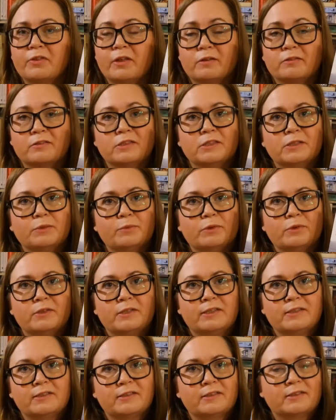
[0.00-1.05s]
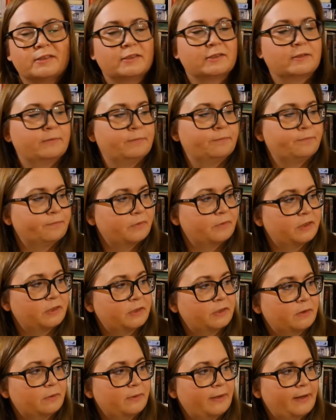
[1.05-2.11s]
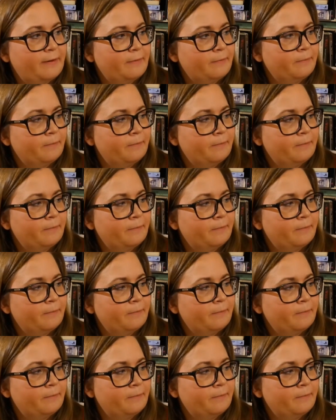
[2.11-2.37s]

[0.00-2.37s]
1001 list. So, yeah.